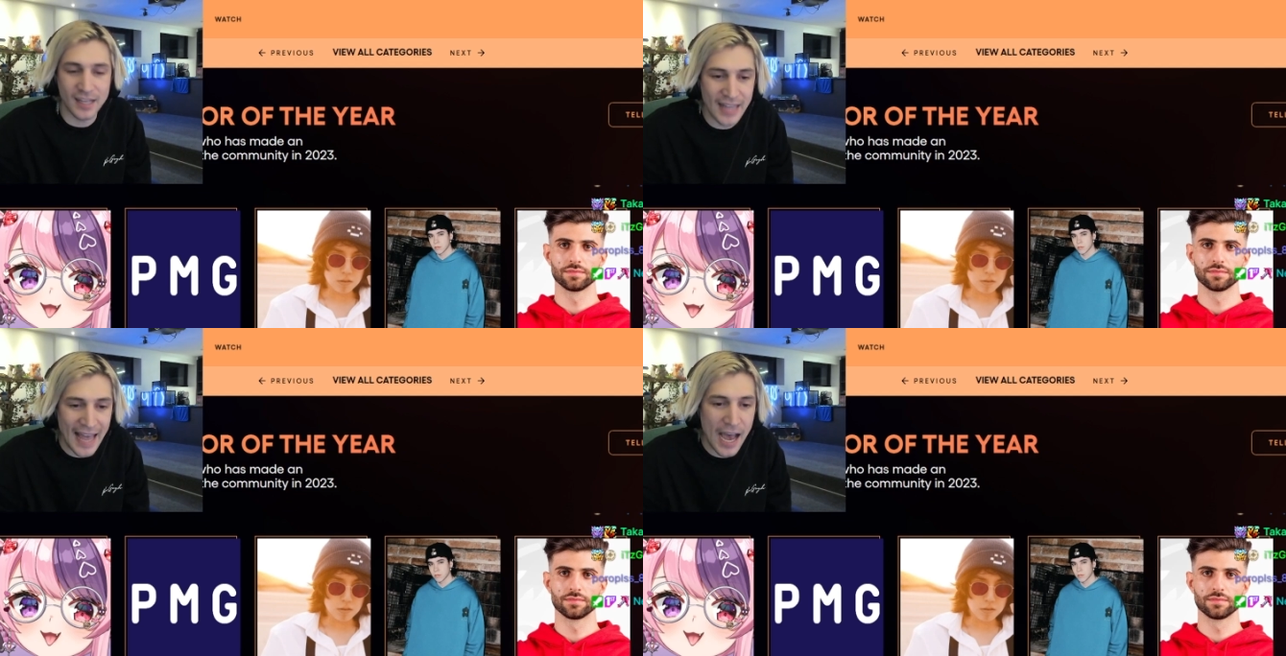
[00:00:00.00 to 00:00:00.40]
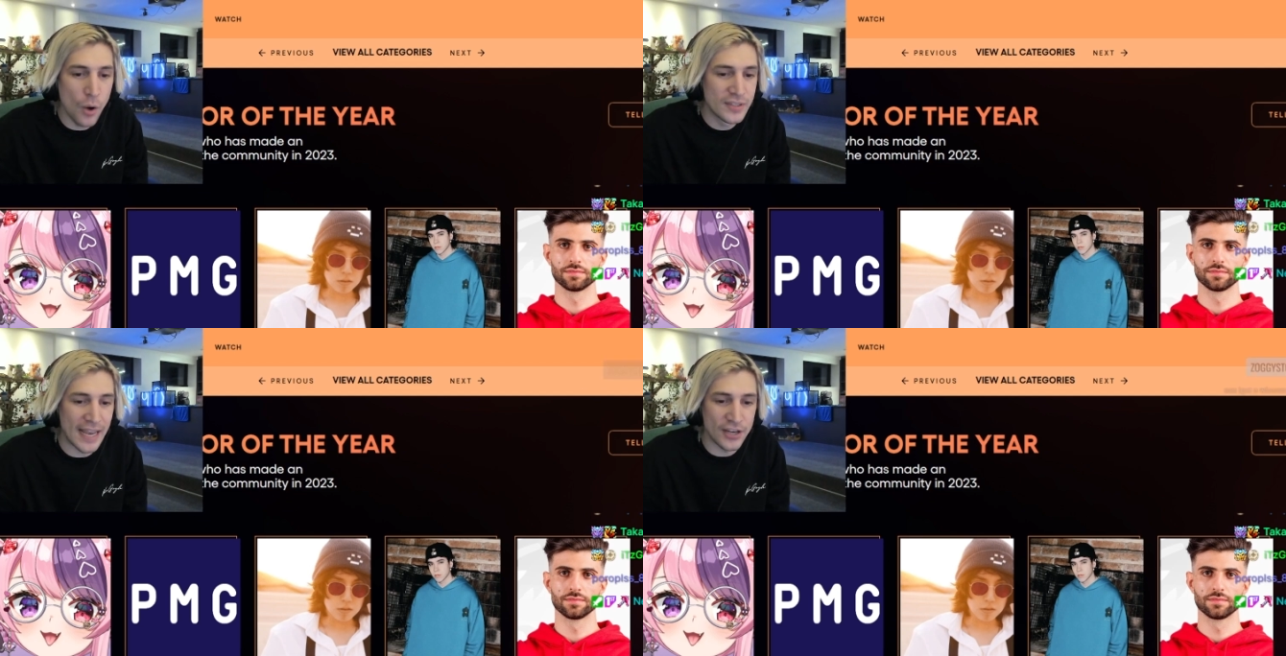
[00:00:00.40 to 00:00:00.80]

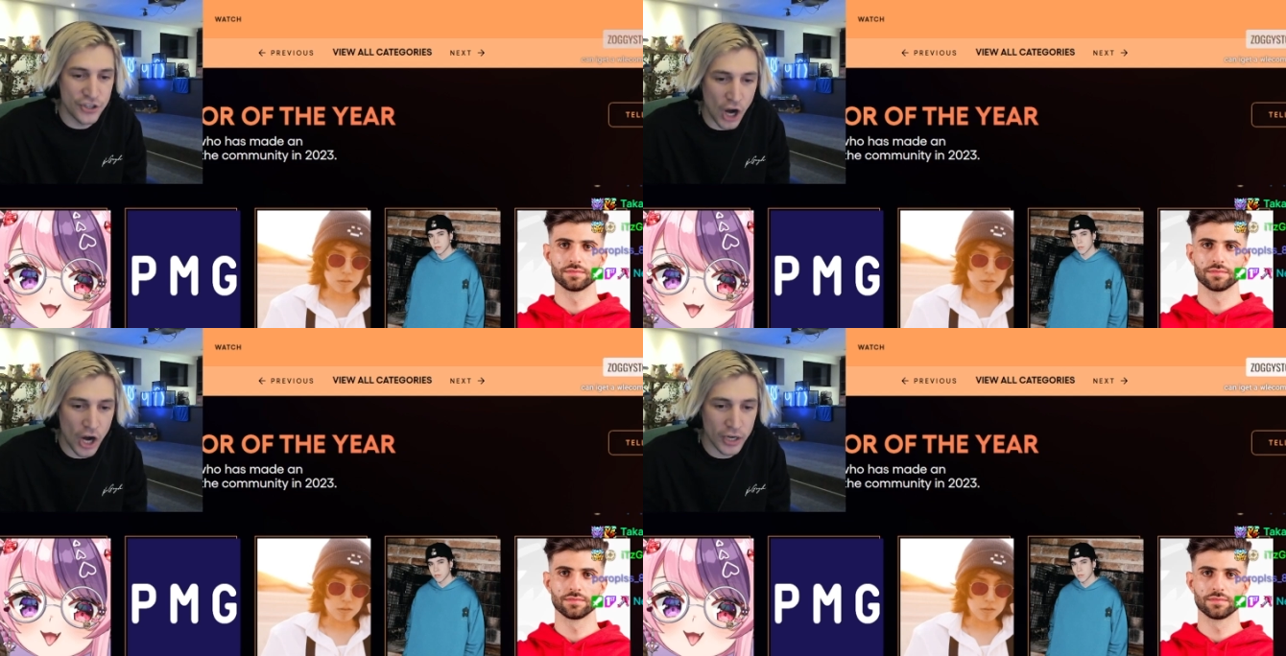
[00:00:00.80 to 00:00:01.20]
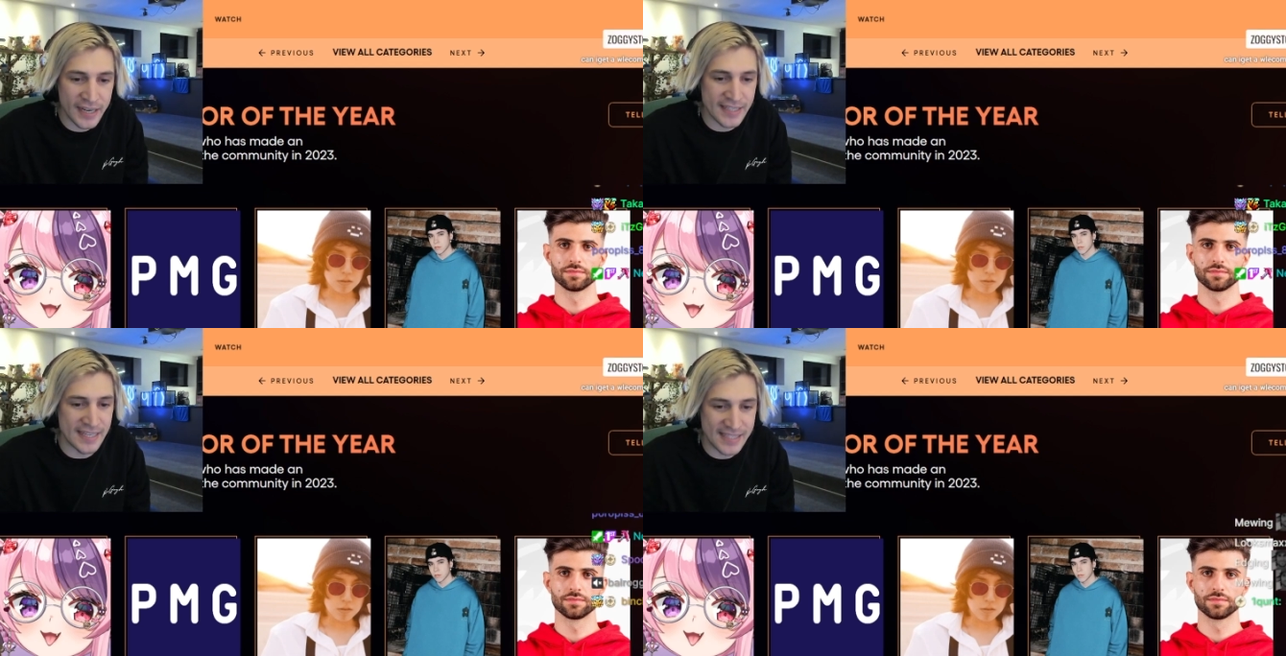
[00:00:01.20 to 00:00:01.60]
Speaker 1: clouds and
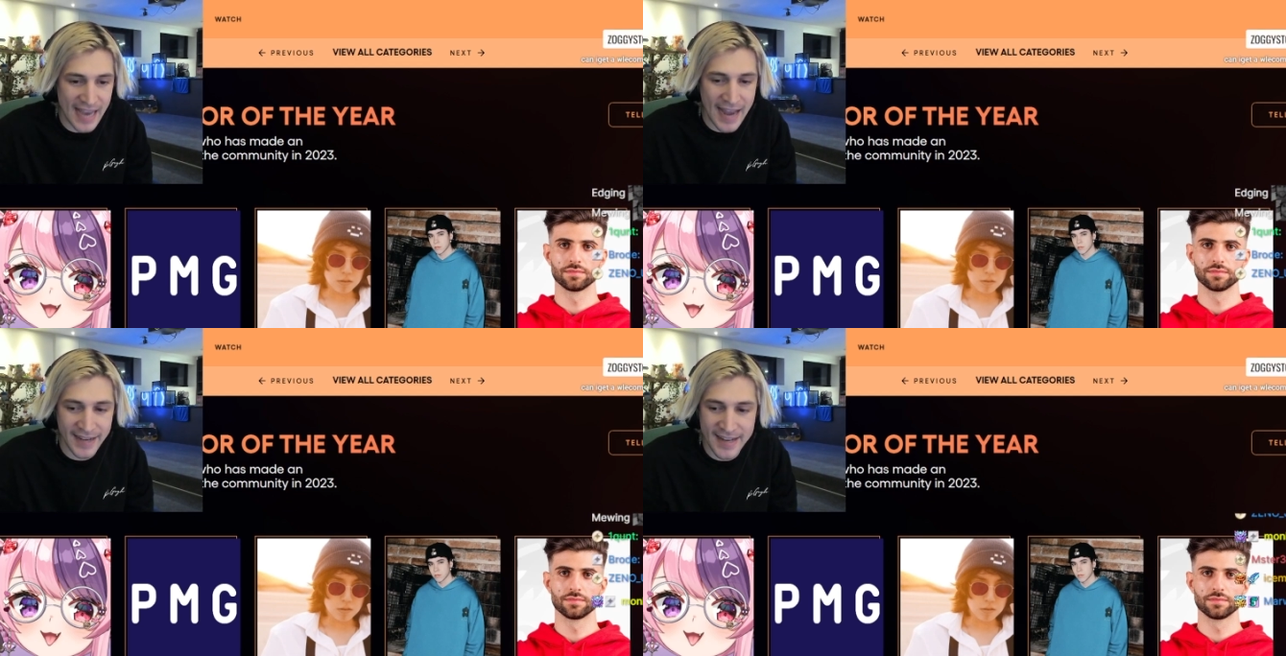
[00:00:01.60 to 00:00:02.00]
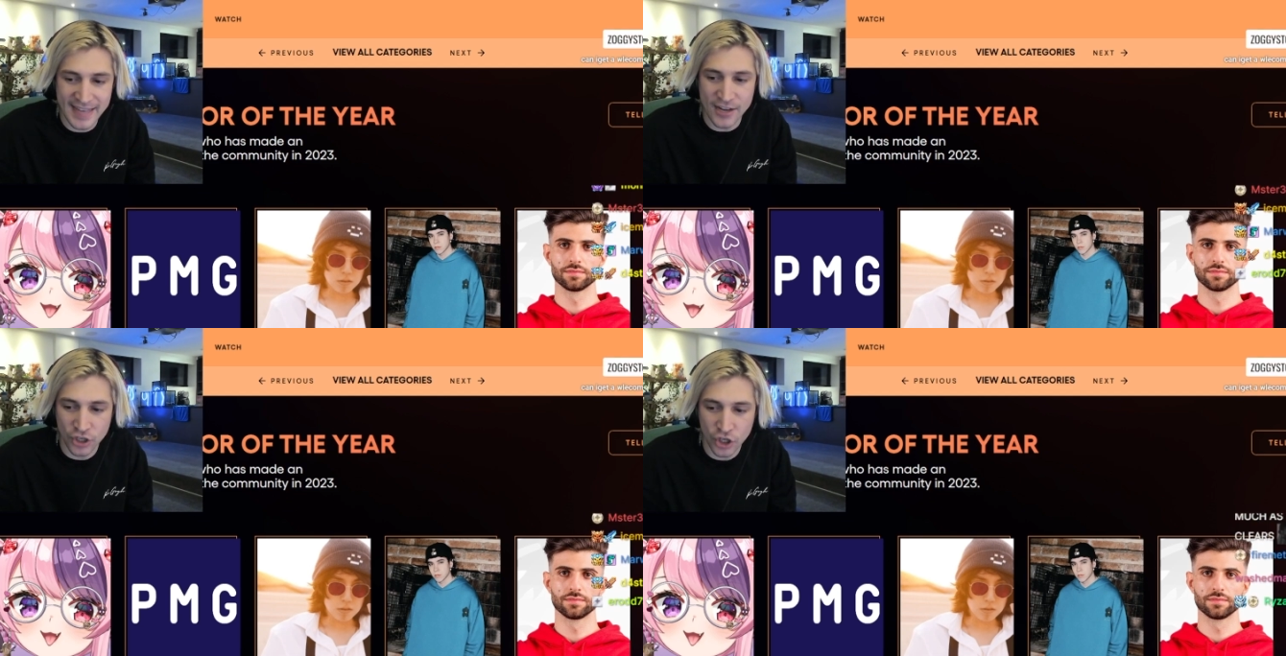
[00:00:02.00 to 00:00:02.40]
darkness and sadness
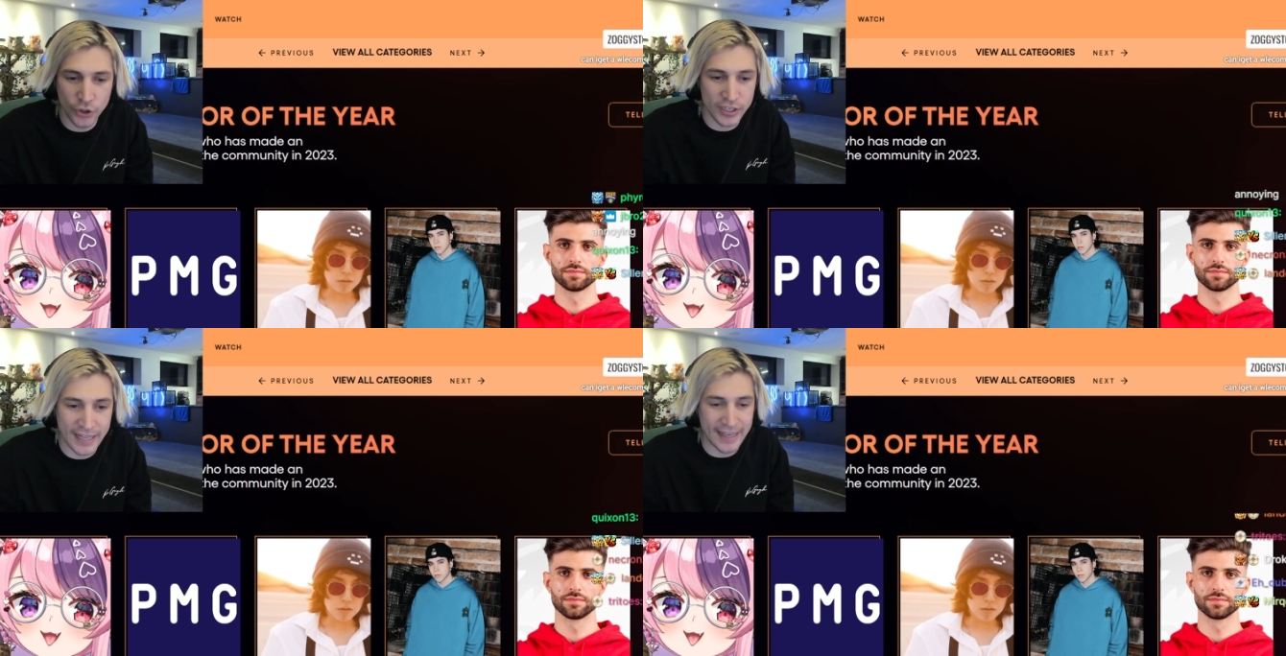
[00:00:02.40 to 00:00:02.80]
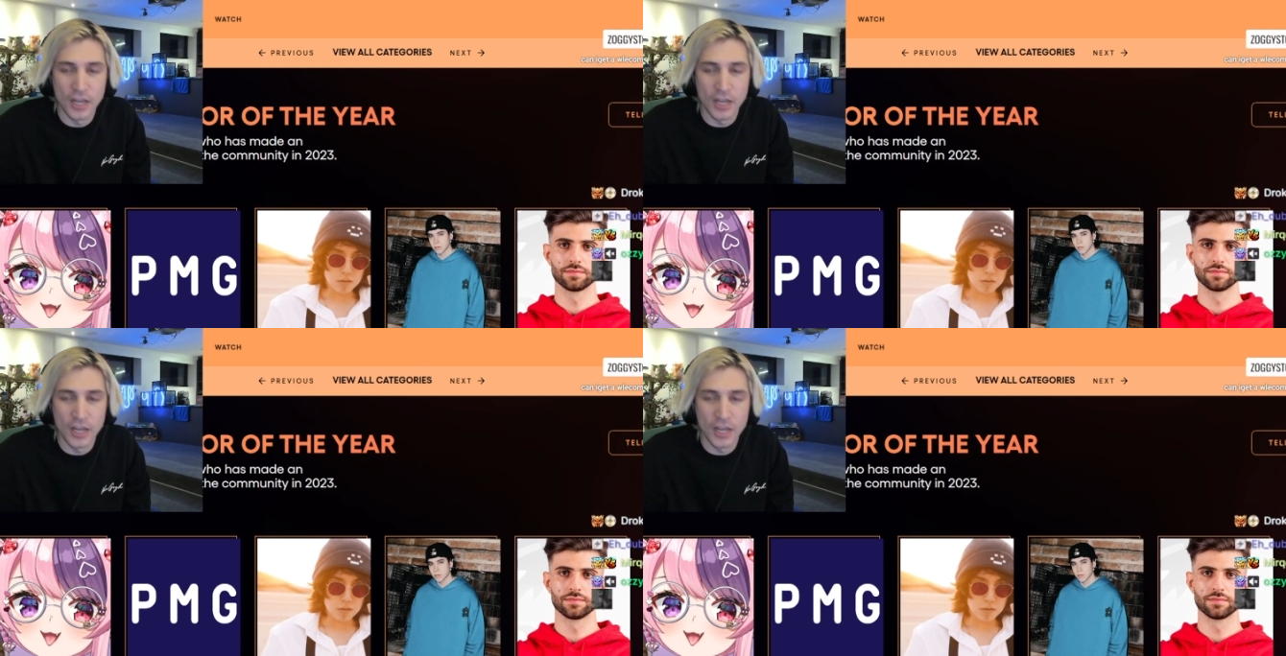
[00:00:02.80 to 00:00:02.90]
and current, like,